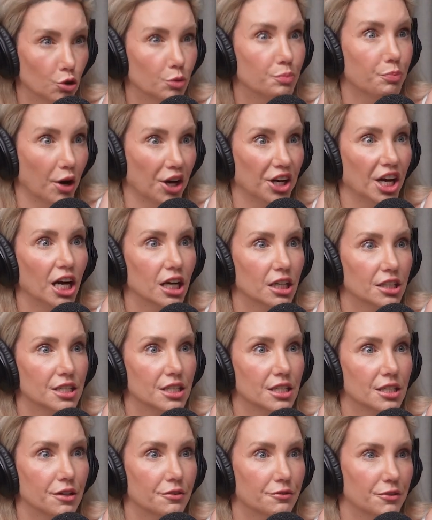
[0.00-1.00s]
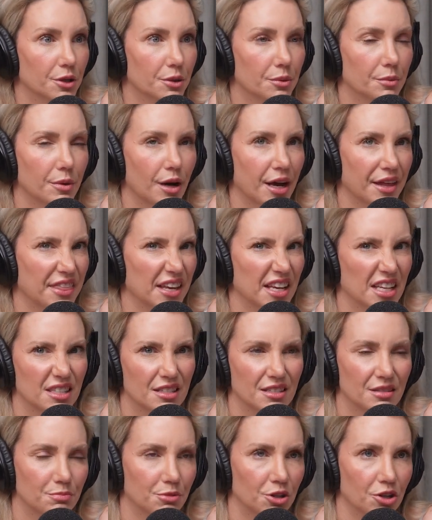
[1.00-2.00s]
product for, I think
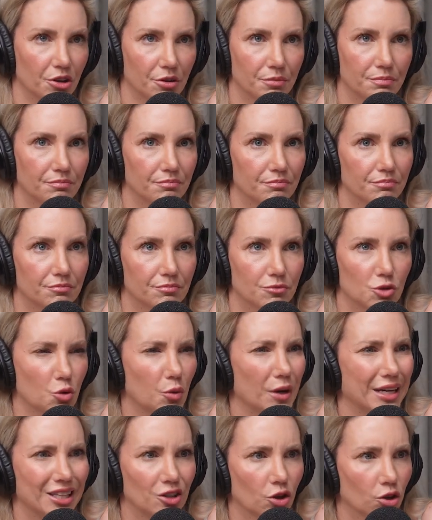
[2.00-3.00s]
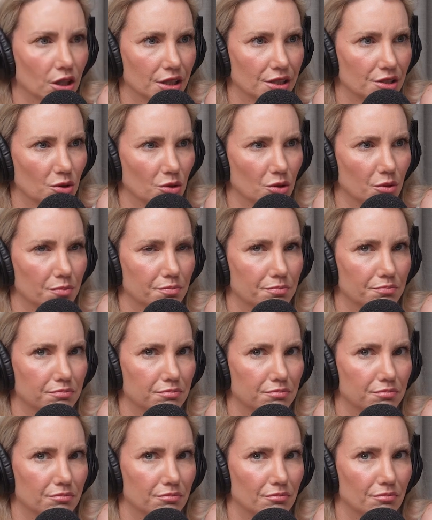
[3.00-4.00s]
it's, $20 or
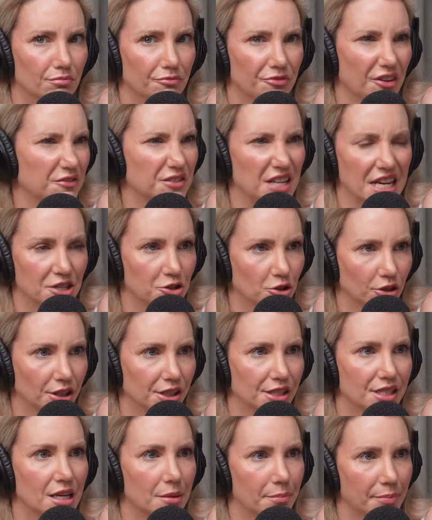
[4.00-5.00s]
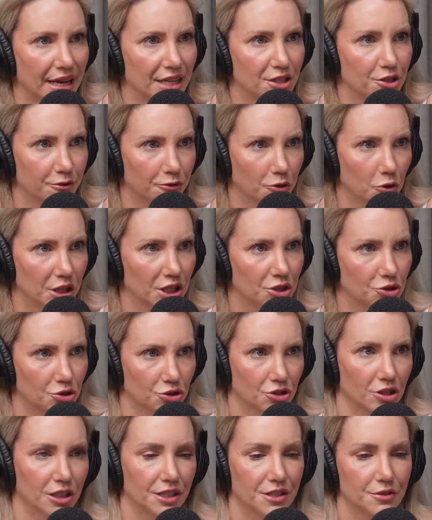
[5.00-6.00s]
$15 compared to
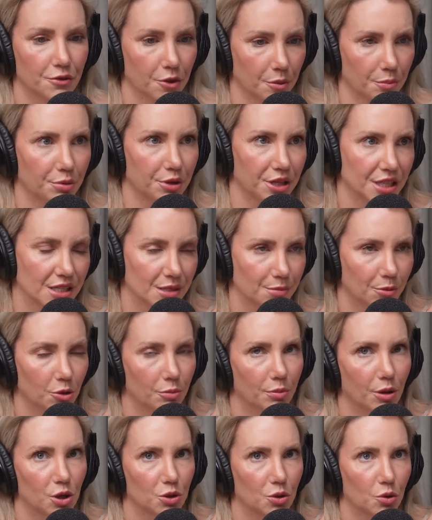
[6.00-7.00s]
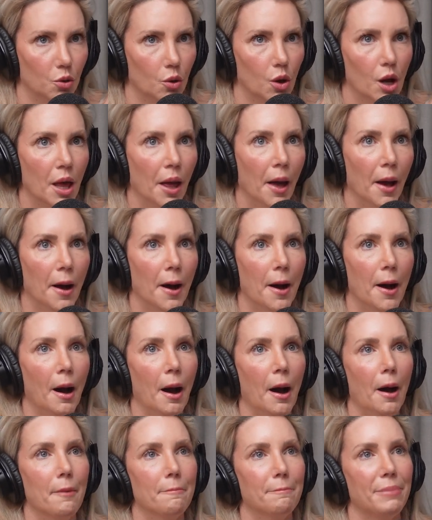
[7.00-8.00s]
$42 for a pretty small bottle.
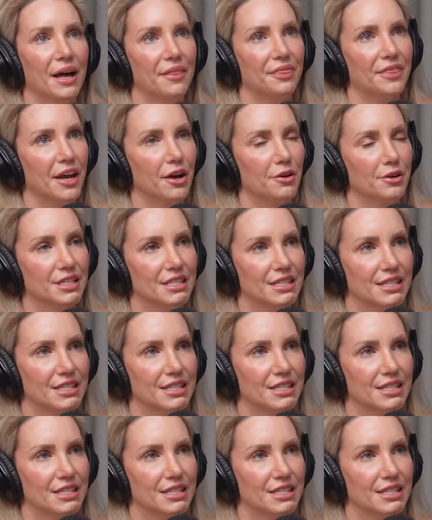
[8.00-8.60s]
But there is